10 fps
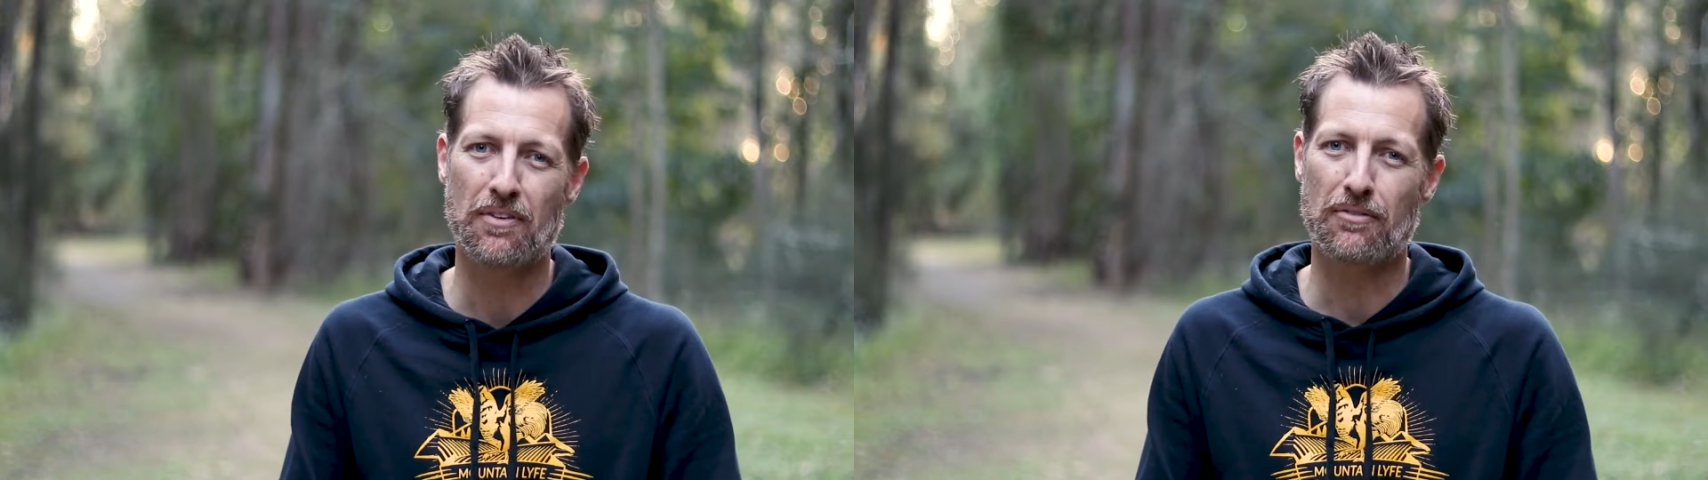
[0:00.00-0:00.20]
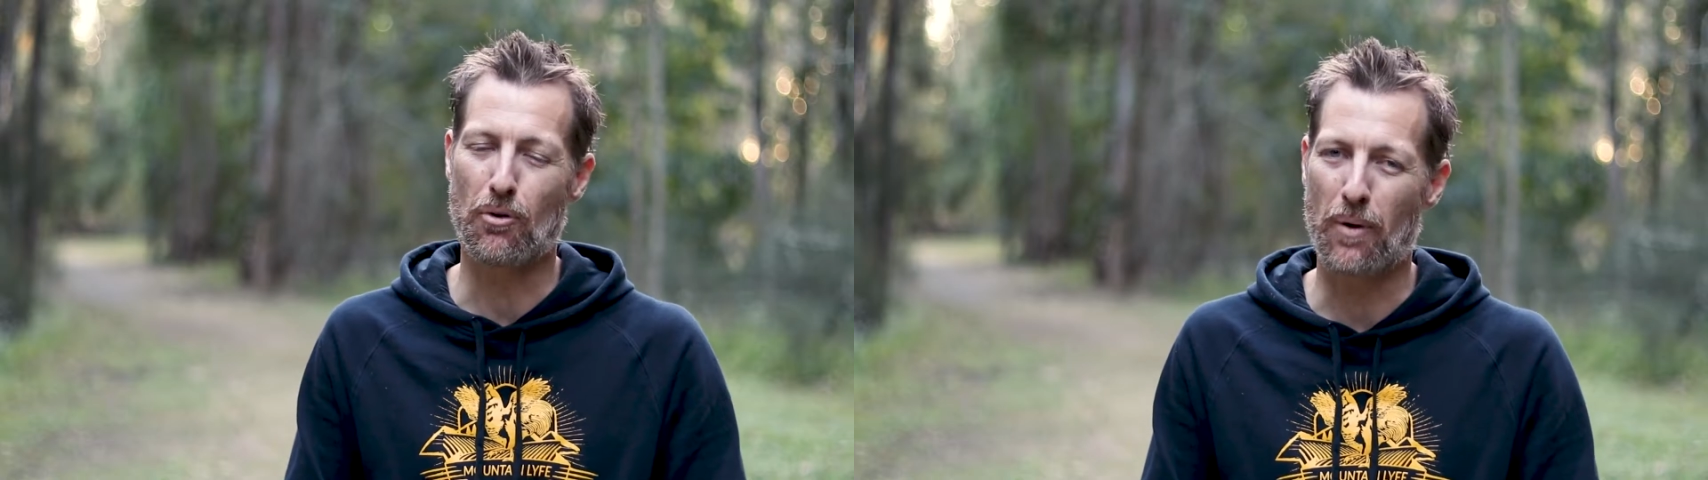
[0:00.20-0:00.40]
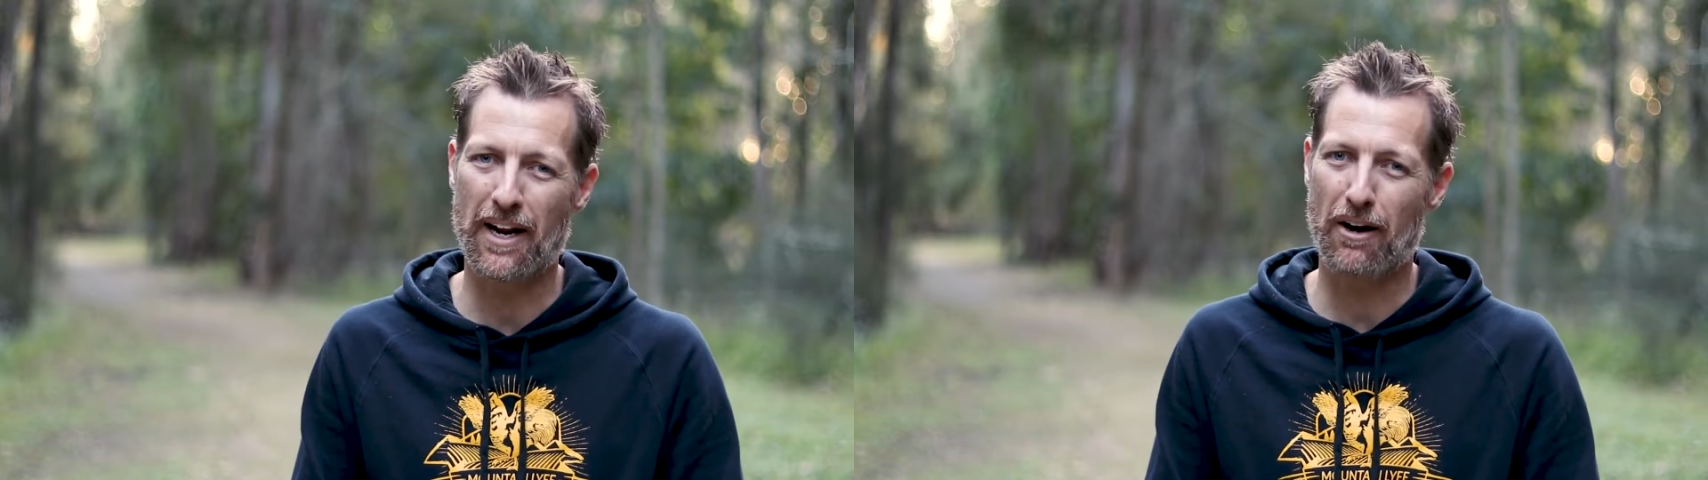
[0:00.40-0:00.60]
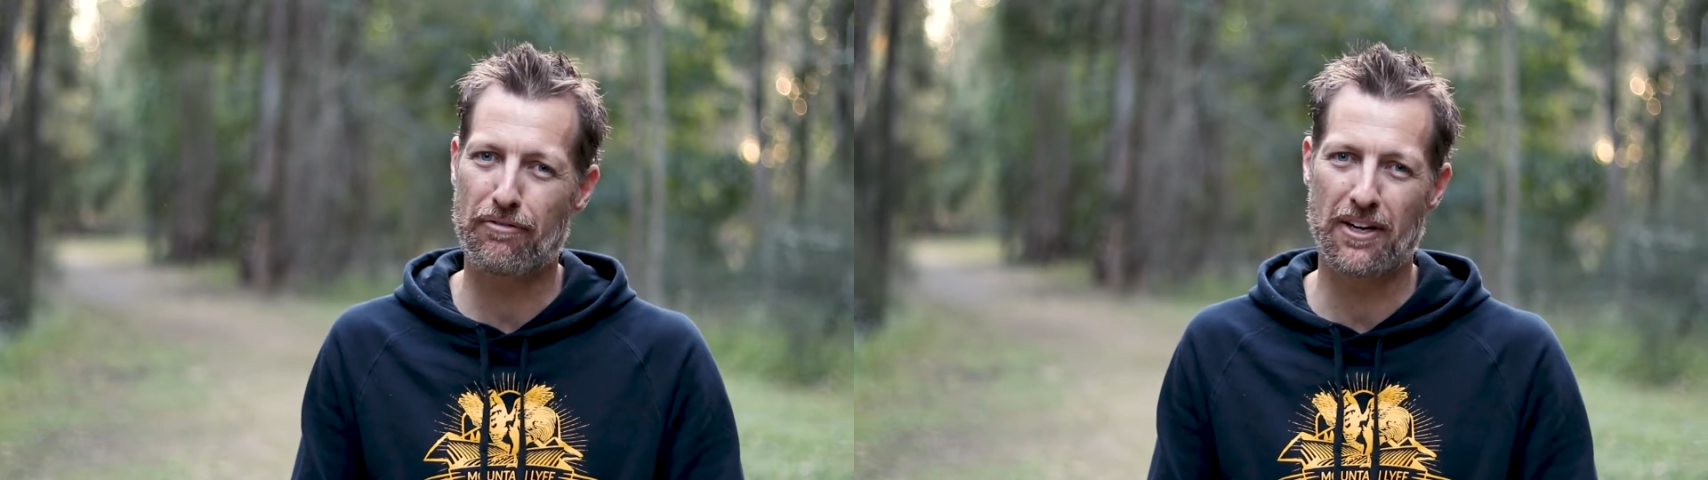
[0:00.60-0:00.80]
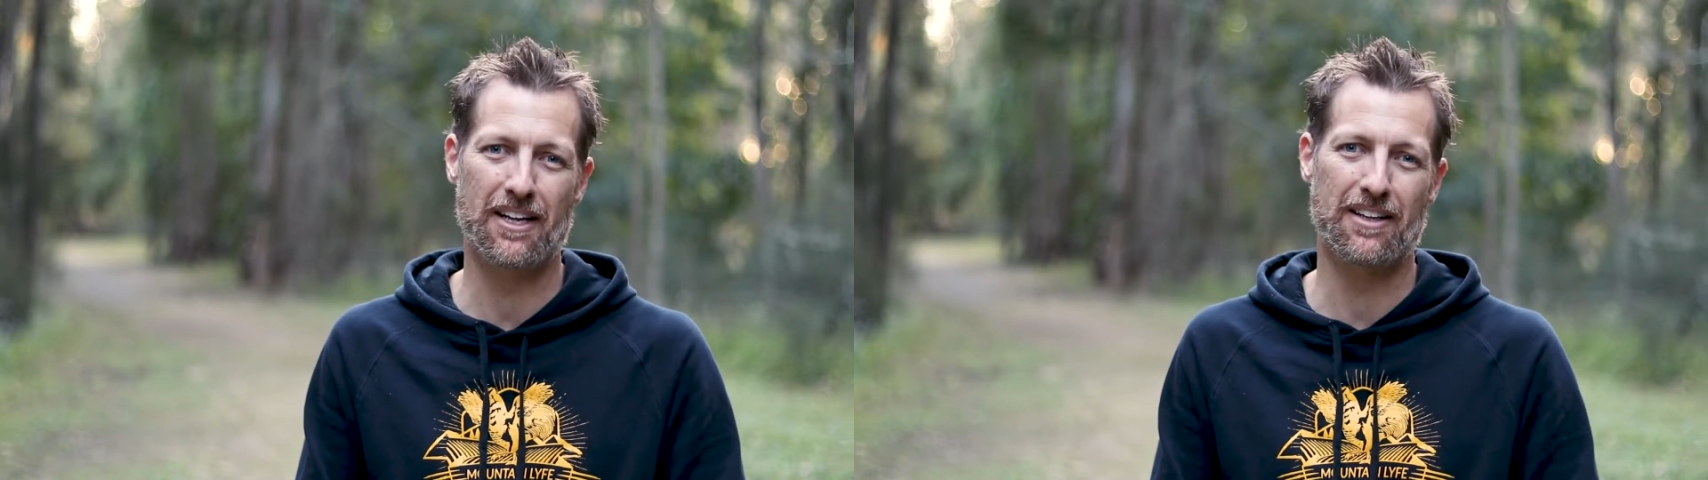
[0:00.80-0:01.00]
for when our
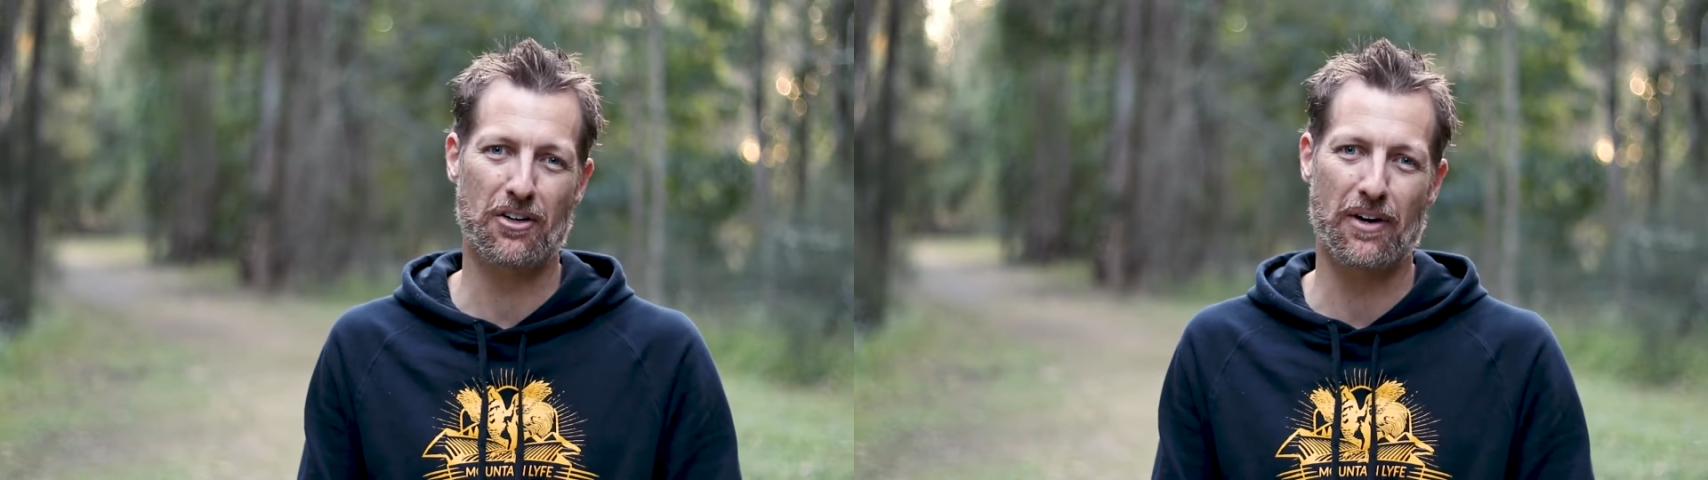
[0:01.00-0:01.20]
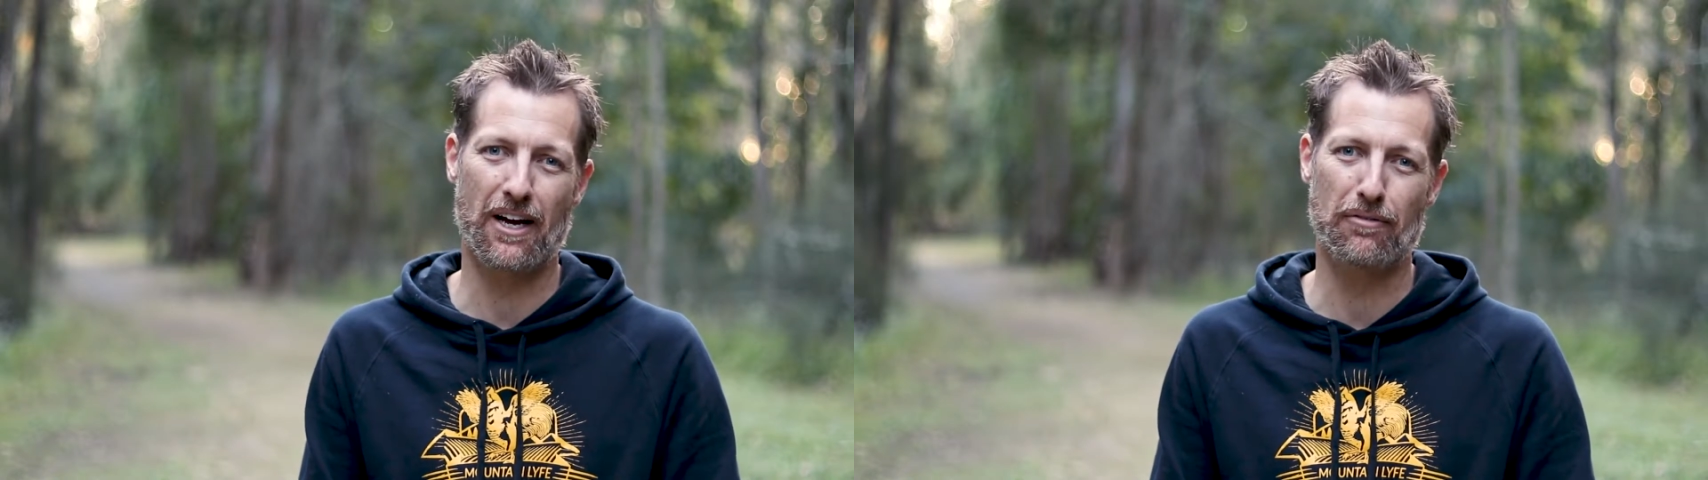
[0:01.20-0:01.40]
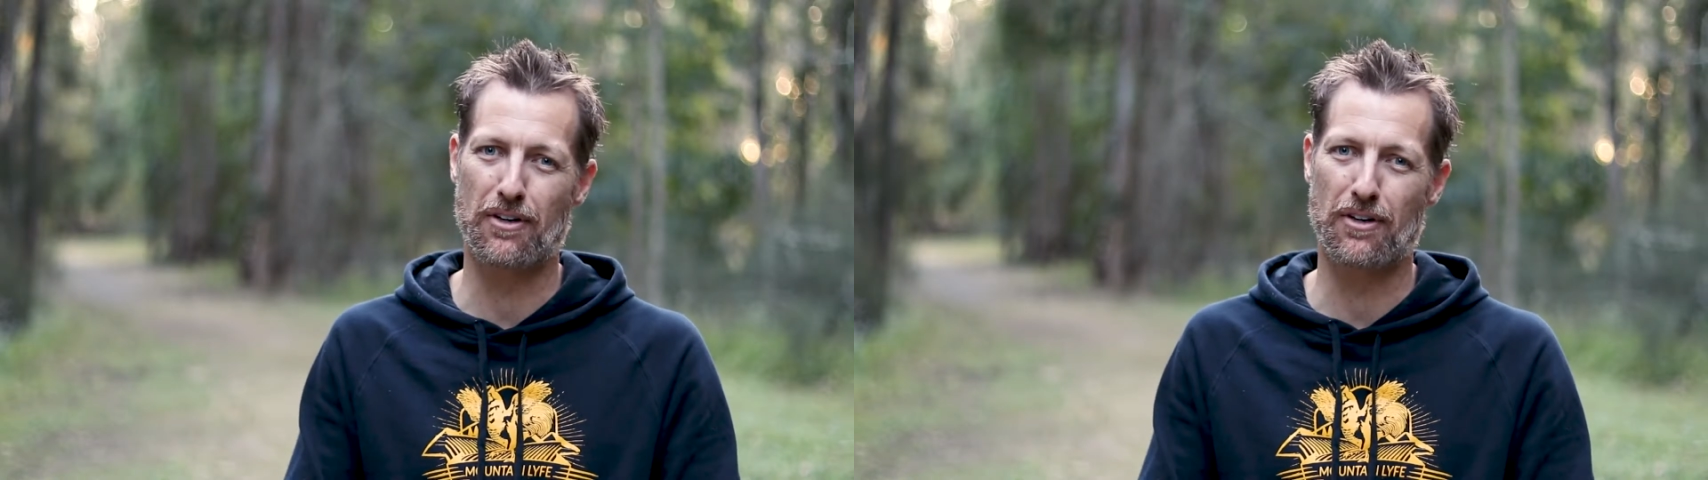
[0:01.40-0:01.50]
feet hit the ground,